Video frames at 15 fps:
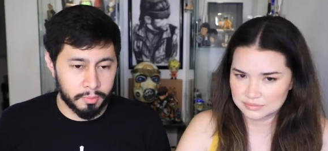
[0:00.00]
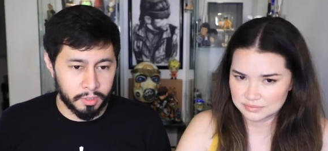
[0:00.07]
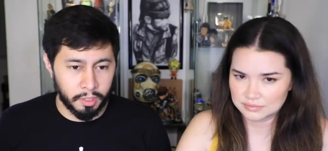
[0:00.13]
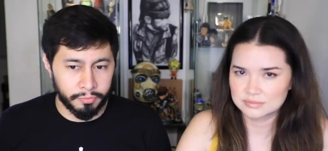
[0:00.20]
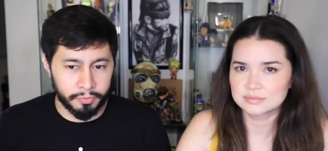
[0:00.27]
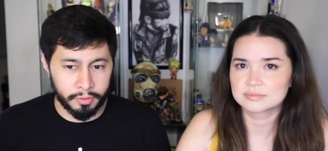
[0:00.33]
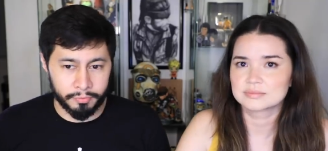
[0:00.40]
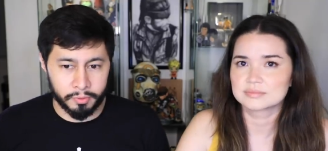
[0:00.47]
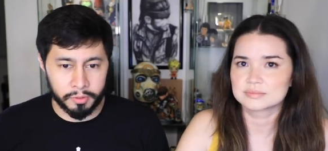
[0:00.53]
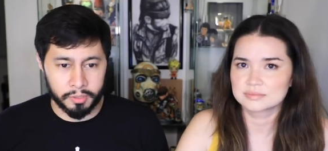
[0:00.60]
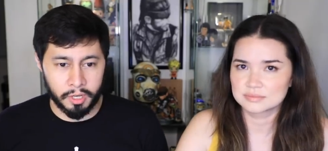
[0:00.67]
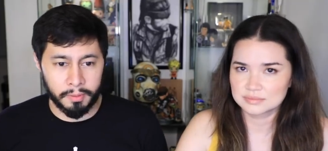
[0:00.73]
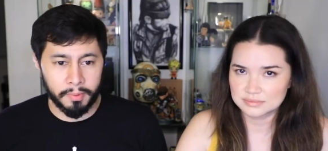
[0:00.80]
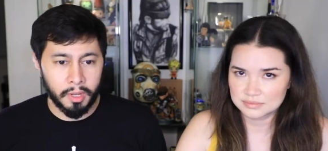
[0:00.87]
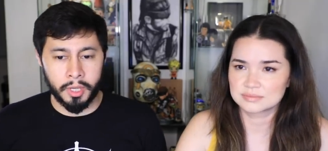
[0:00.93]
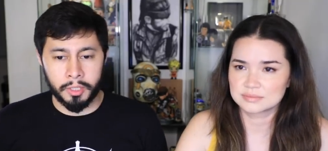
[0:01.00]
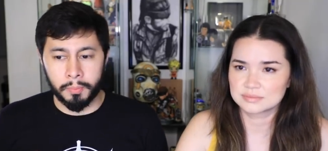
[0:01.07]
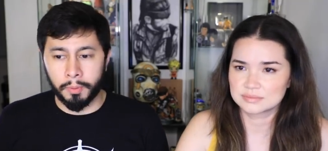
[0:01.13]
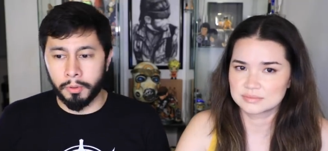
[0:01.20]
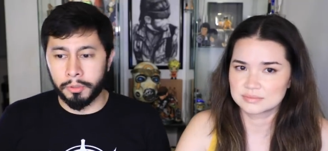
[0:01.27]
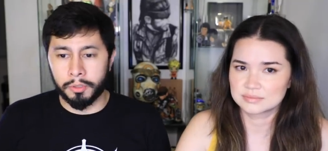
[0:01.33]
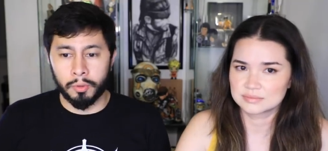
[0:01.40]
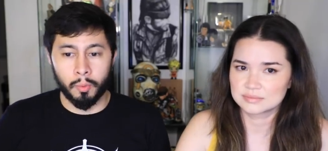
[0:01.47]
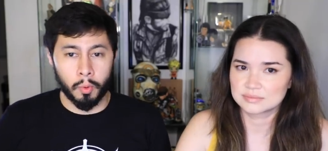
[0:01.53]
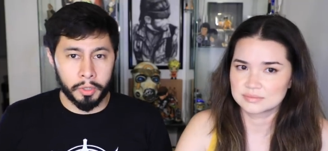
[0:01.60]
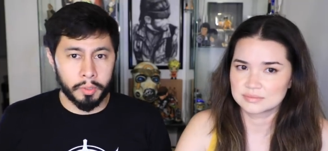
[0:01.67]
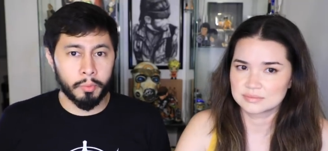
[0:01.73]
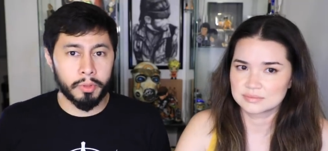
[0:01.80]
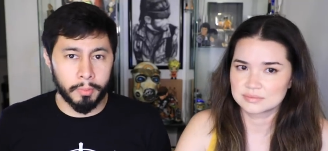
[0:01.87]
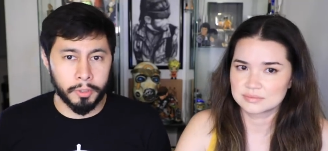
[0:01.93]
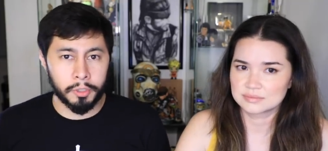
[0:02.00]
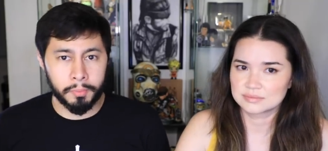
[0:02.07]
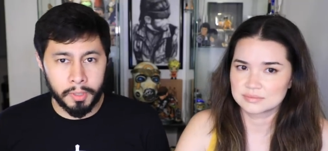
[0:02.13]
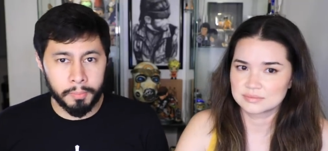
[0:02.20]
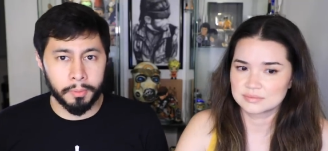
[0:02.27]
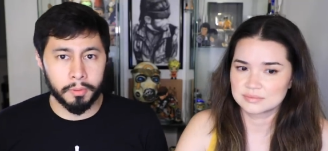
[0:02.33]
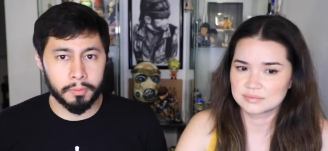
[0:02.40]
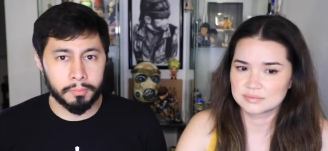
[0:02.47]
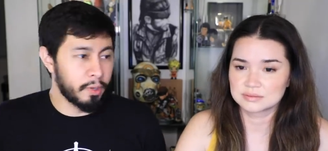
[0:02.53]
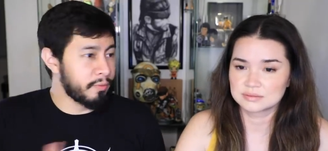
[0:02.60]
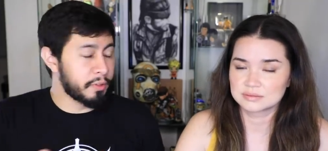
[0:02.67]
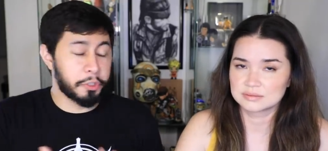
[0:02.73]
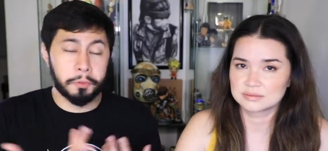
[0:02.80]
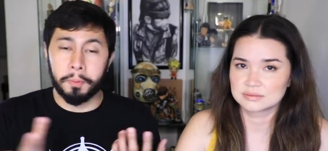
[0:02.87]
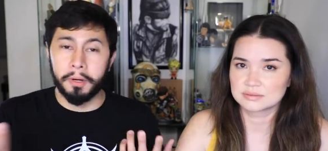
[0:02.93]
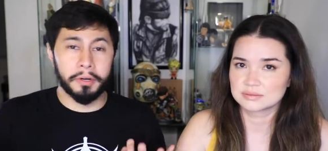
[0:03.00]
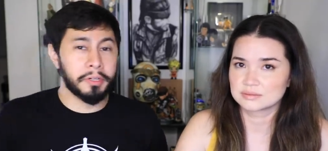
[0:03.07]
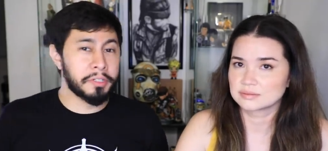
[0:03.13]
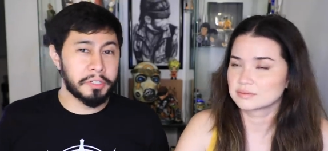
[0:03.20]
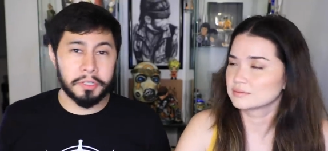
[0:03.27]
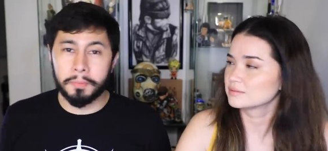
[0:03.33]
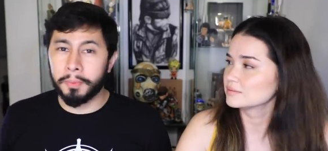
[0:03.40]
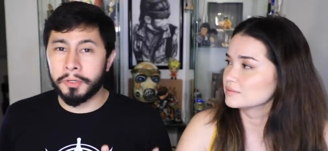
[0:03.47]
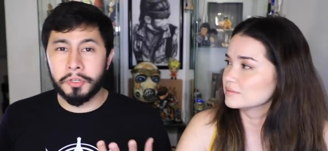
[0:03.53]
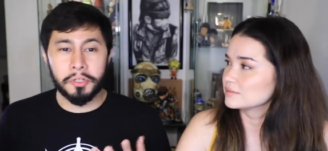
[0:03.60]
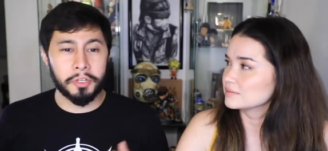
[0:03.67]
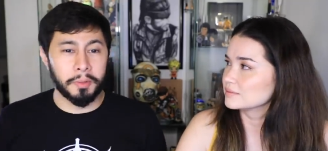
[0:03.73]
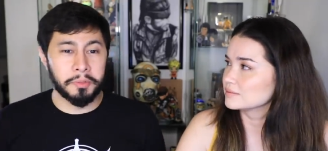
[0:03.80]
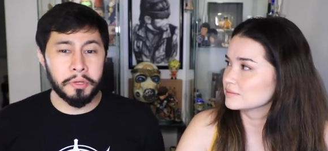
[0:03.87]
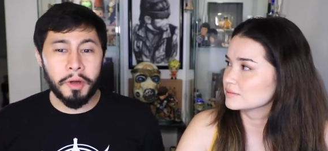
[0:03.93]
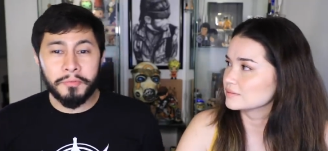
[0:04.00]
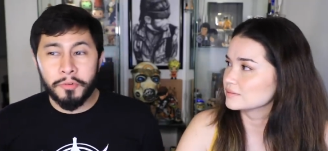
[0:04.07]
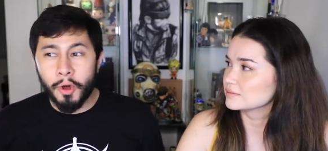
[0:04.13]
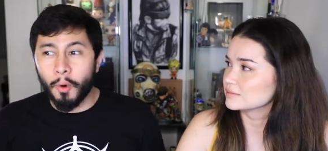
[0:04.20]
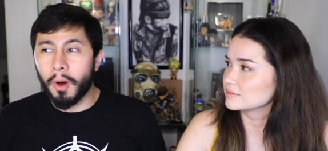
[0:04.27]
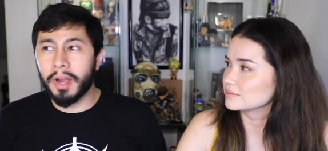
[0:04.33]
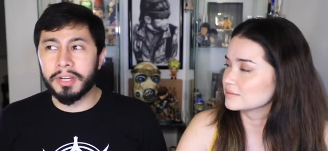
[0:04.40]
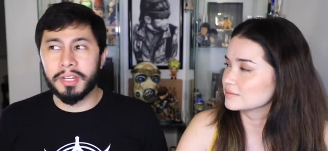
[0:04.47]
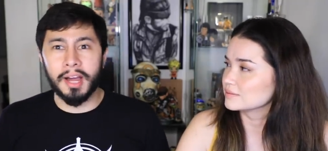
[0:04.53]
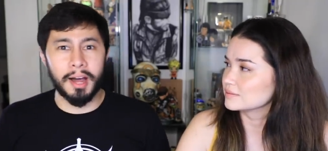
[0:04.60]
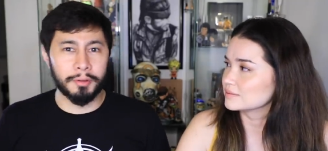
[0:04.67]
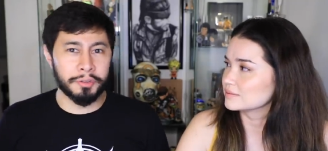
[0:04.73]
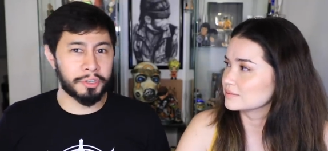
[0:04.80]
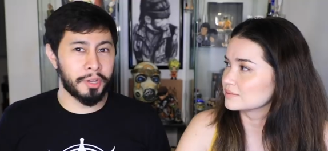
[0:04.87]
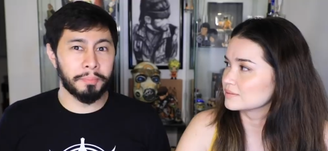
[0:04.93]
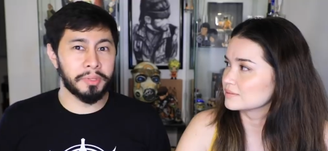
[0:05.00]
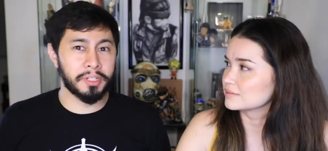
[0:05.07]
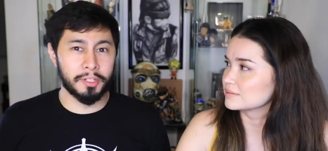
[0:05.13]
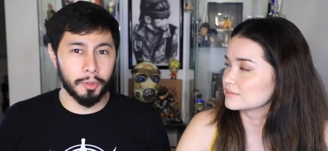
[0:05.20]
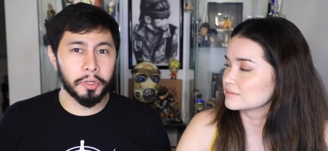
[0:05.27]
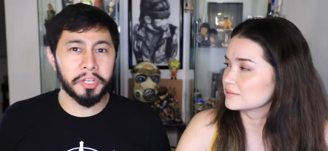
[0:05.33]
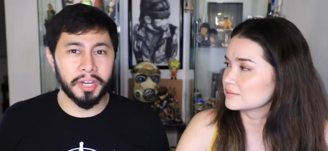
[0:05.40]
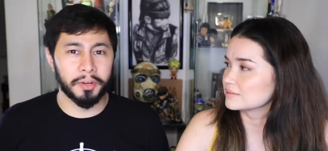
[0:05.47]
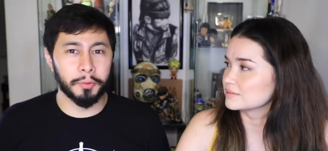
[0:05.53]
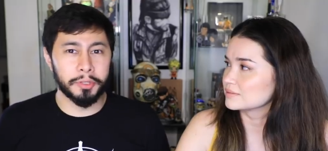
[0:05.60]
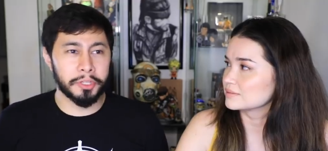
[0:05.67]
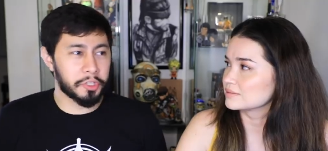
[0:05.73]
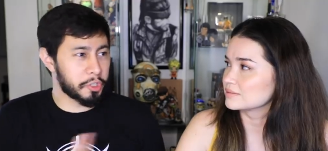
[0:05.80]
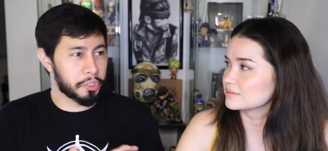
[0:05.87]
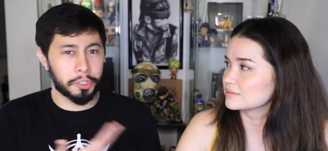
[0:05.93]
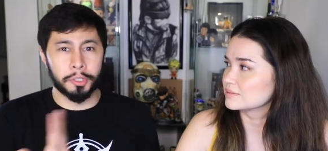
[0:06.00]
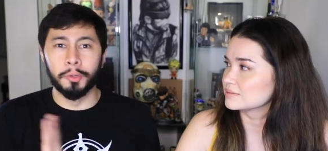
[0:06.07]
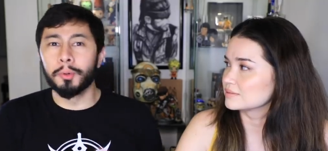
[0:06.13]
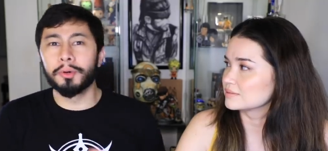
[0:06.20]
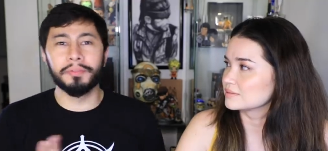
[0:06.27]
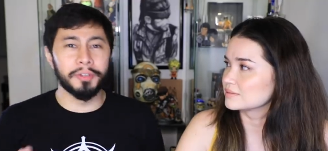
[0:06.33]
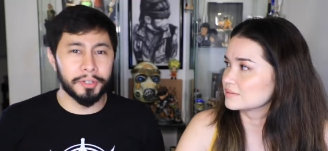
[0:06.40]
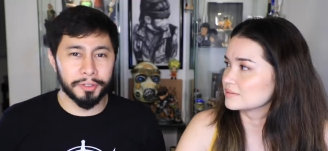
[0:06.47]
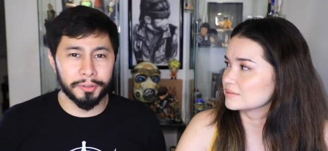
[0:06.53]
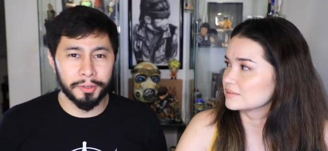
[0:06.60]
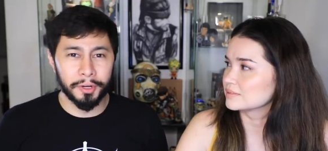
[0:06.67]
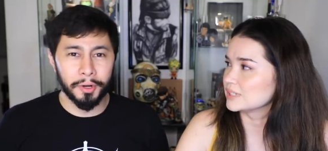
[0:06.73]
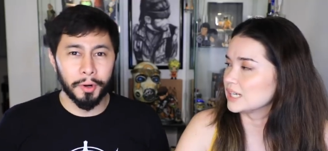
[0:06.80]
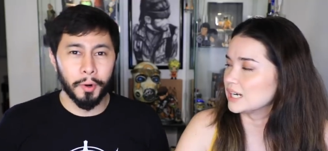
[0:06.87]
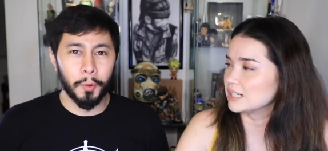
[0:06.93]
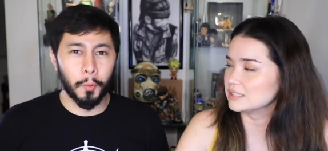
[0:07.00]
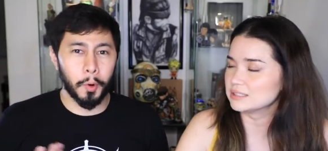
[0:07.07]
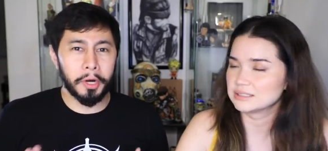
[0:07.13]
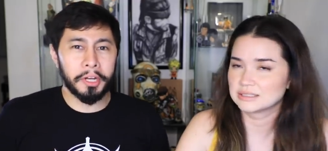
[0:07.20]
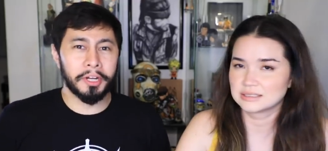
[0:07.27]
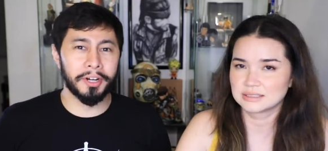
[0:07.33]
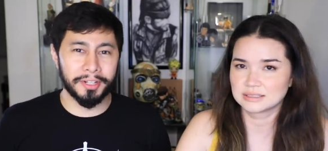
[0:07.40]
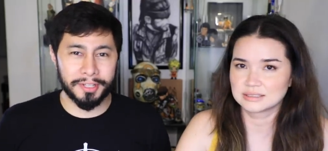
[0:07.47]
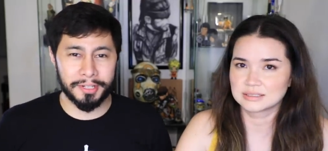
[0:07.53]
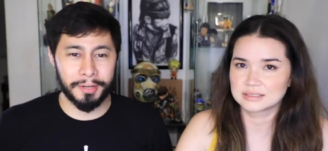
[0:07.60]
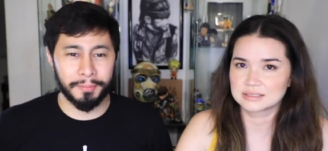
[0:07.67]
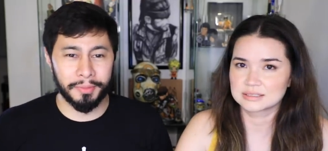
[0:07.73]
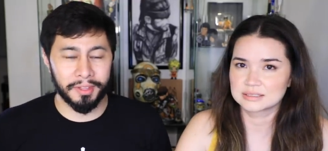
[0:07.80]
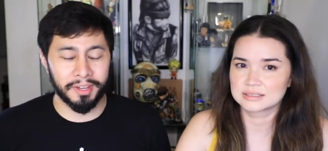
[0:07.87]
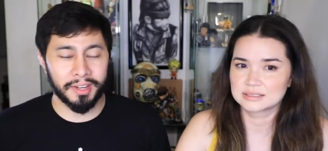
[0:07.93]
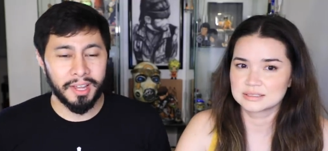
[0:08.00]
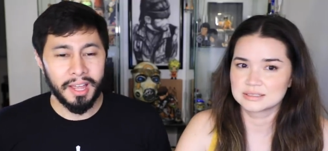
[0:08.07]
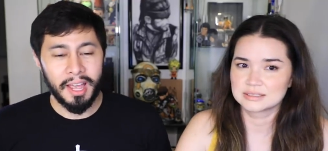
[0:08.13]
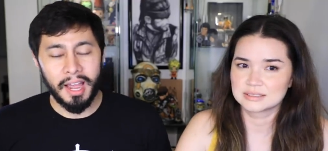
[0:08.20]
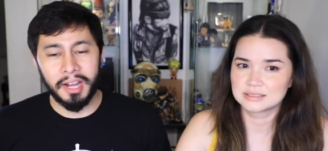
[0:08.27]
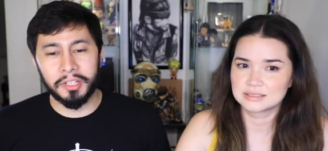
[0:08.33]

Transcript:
Speaker 1: himself for the first time, as opposed to working with a bunch of people. We've experienced it a bunch of times. You have no idea how something's looking when it's just the two of you yeah. working on something.